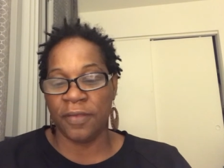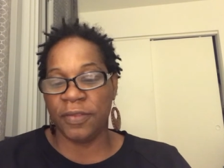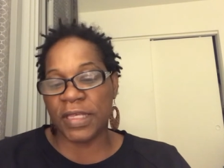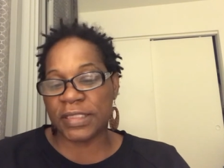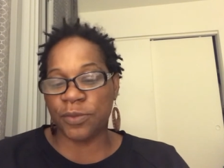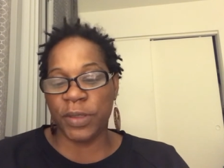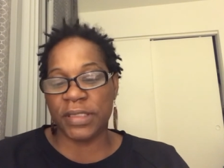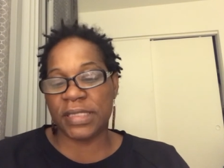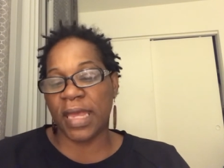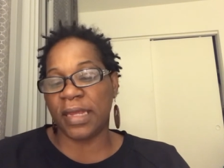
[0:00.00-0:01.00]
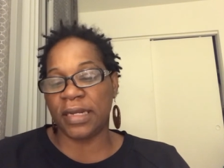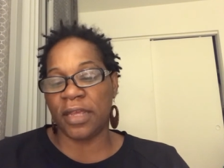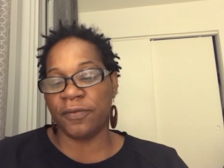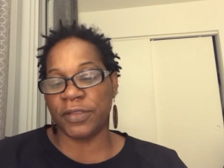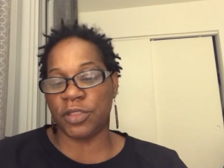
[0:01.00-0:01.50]
This week, take an
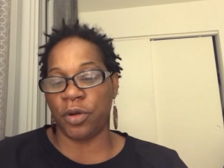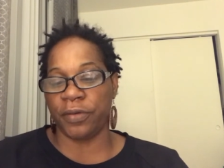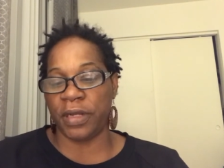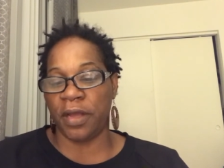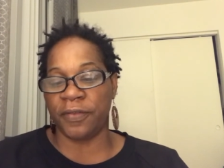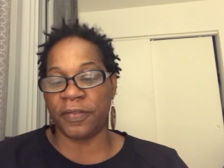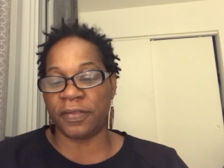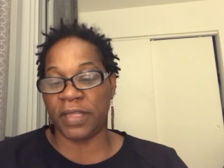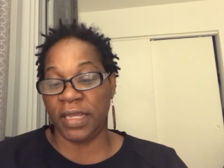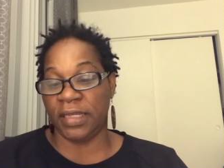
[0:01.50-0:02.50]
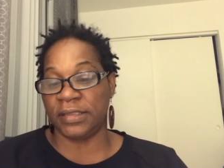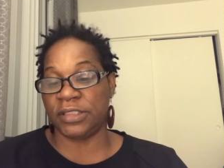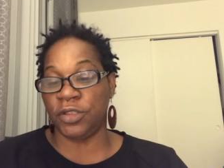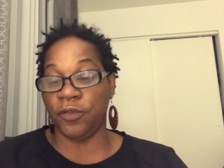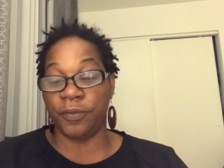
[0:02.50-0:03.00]
inventory of the
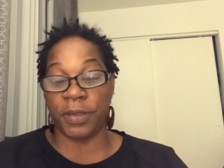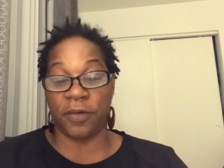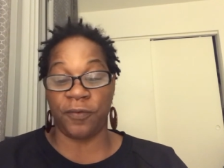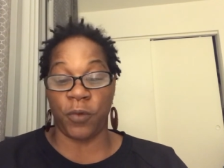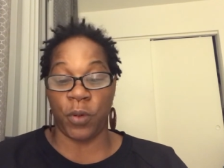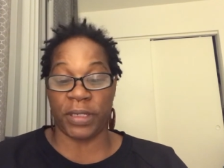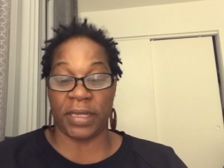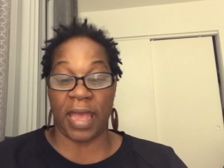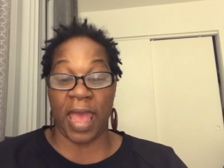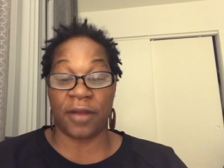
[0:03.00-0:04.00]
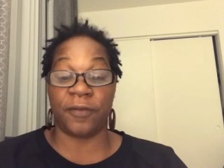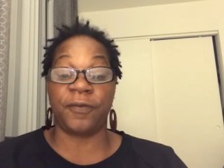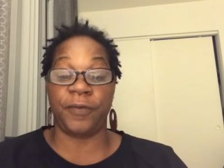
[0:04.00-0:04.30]
things you've been avoiding out of